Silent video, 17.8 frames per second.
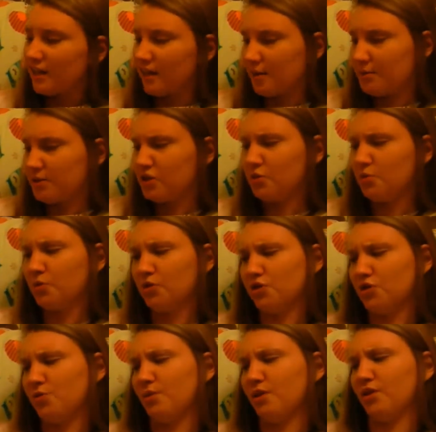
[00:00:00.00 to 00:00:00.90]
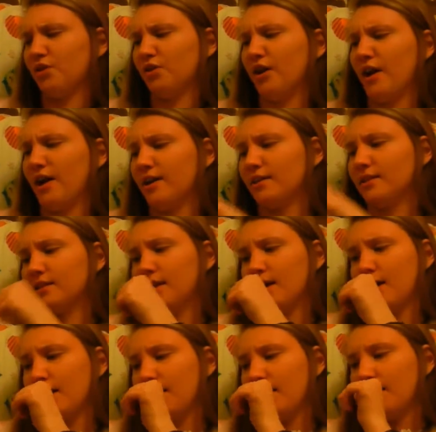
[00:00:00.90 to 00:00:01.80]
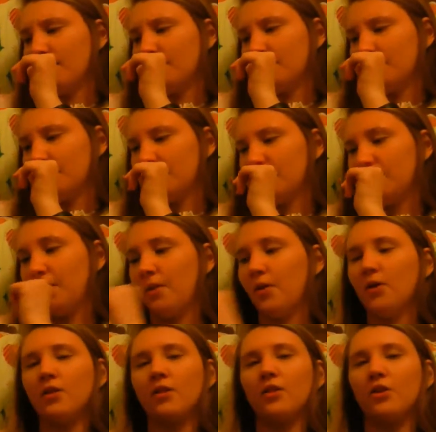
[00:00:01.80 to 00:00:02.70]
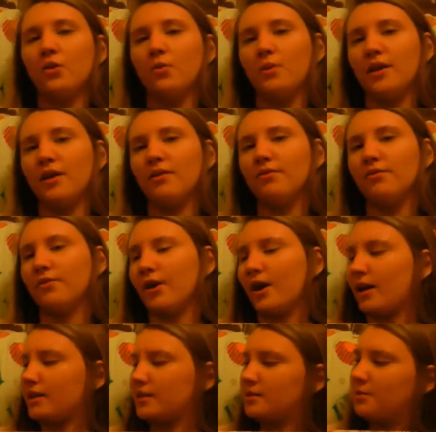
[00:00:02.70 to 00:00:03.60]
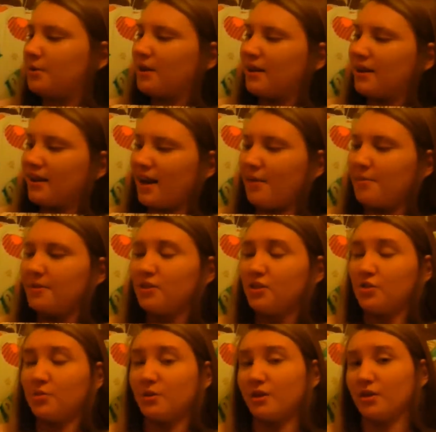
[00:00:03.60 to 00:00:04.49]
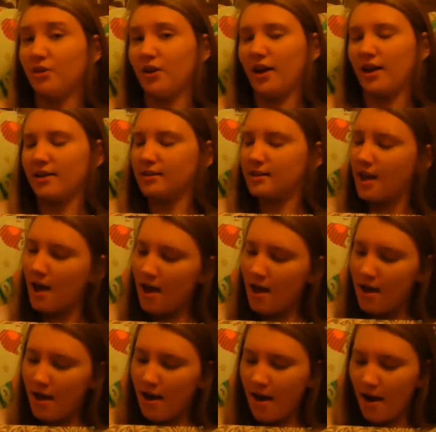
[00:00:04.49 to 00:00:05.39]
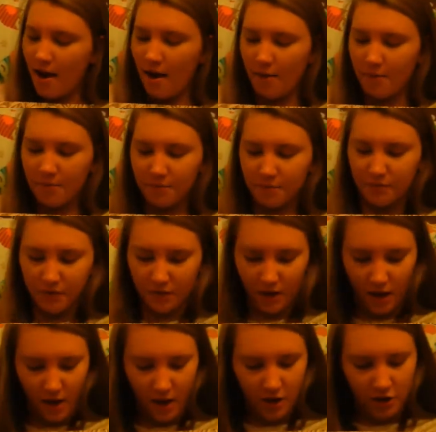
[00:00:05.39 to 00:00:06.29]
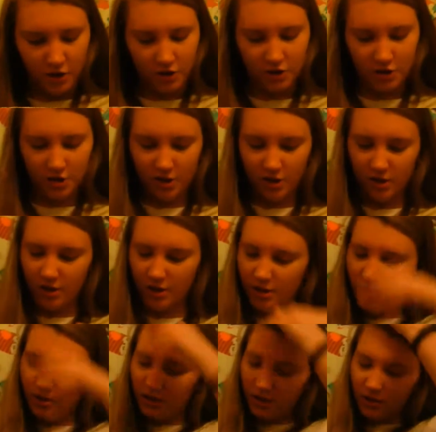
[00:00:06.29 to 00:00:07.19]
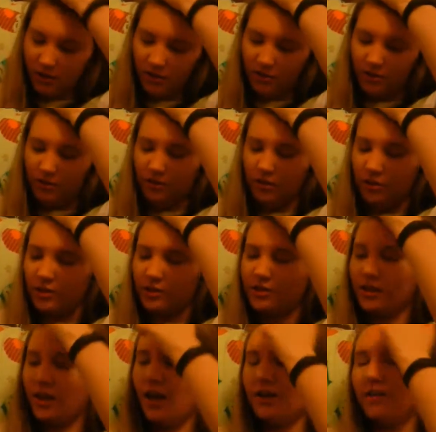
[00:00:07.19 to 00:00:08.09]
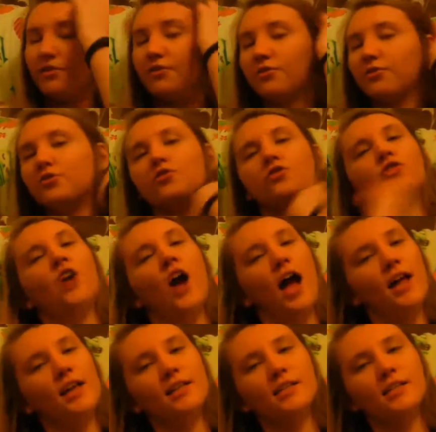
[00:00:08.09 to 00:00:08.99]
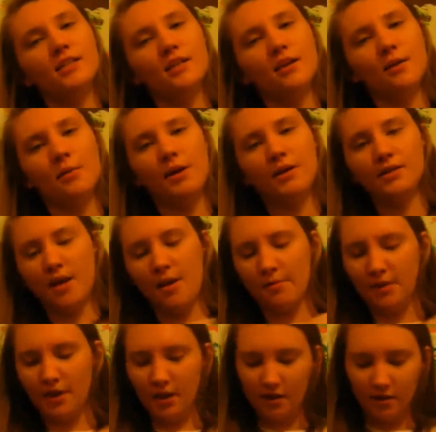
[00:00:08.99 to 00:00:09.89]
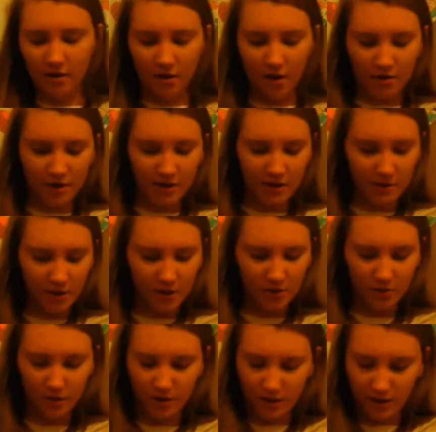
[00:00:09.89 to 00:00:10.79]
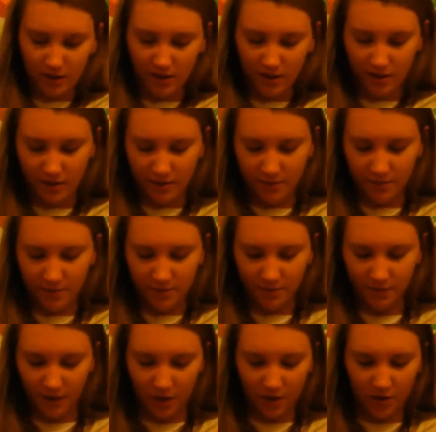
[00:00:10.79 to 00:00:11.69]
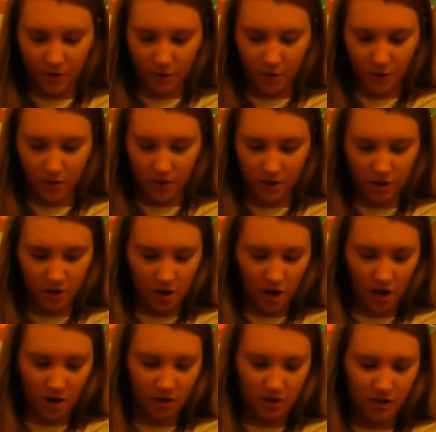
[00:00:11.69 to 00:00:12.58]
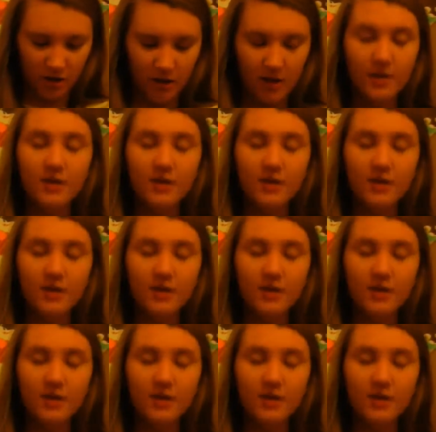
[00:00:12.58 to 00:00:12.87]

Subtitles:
I'm still presuming they're eggs. They look a little big for eggs, but I'm assuming they're eggs. She looks kind of frightened by something, and then on this picture you see the corn stalks.